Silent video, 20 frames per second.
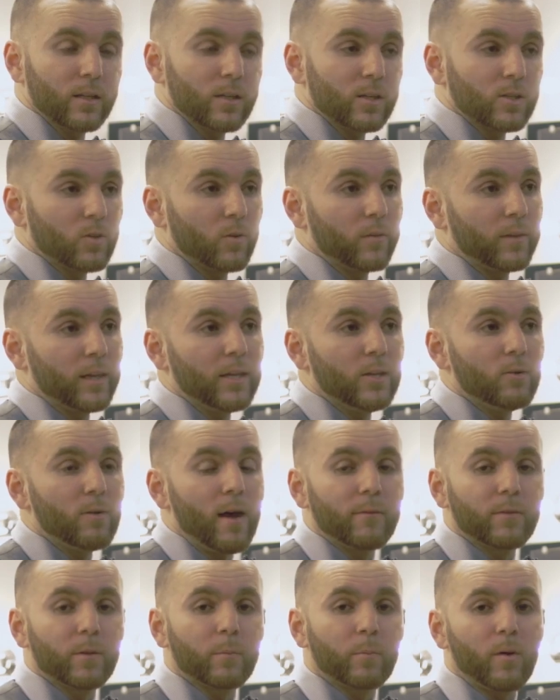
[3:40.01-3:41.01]
So then you
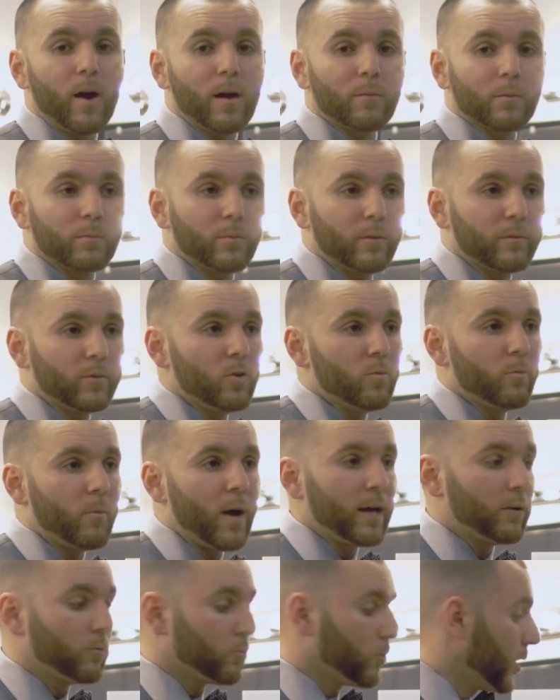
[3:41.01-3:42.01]
have the problem of you
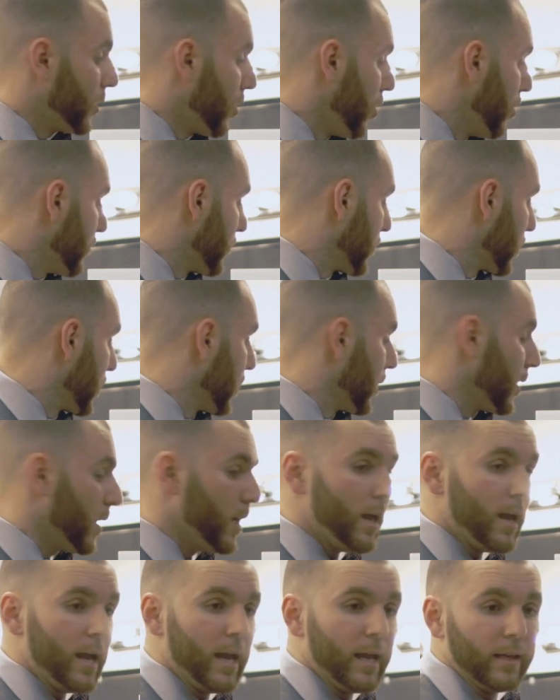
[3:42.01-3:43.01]
might run over
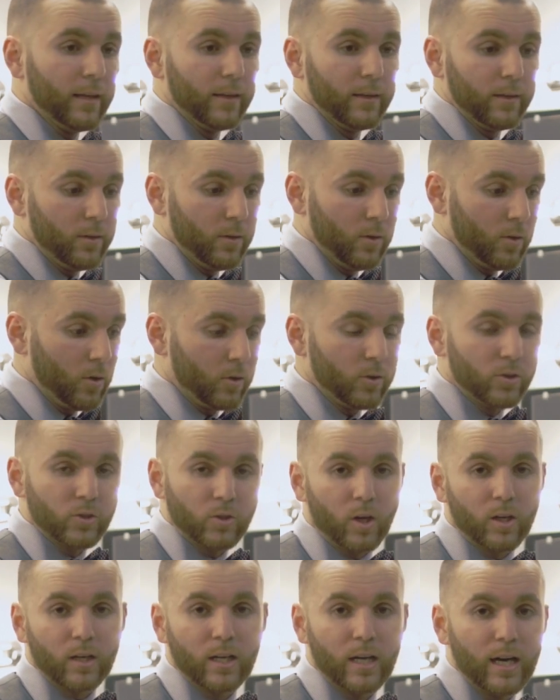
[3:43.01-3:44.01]
and you
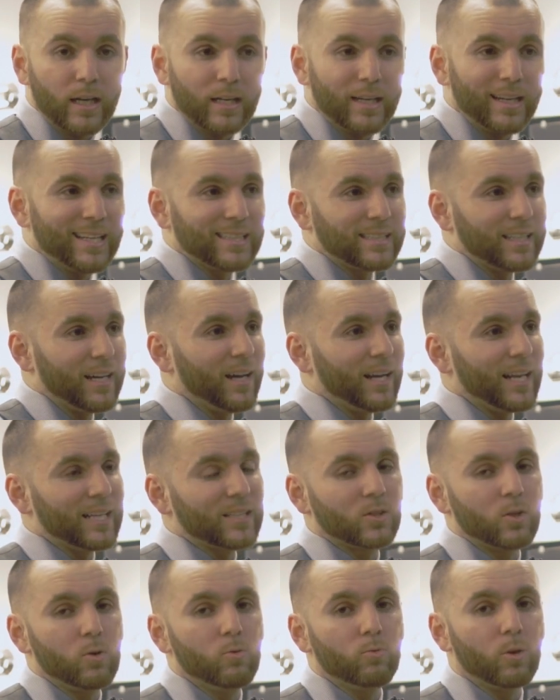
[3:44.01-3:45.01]
start cutting and they say, oh, that's
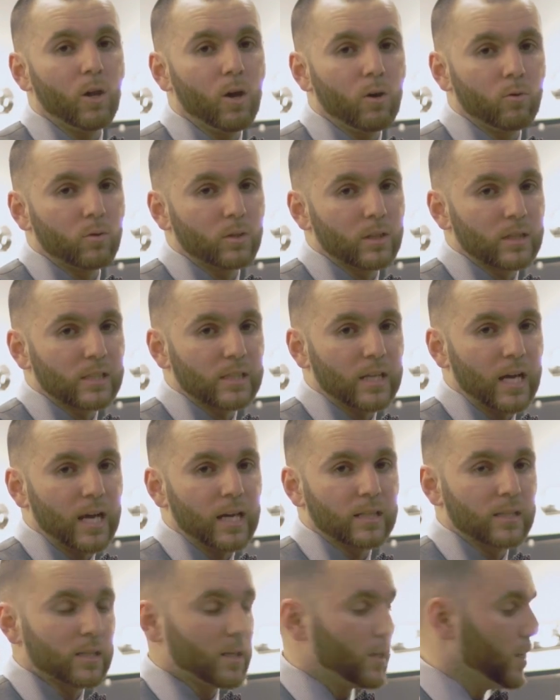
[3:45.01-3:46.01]
too low on the sides.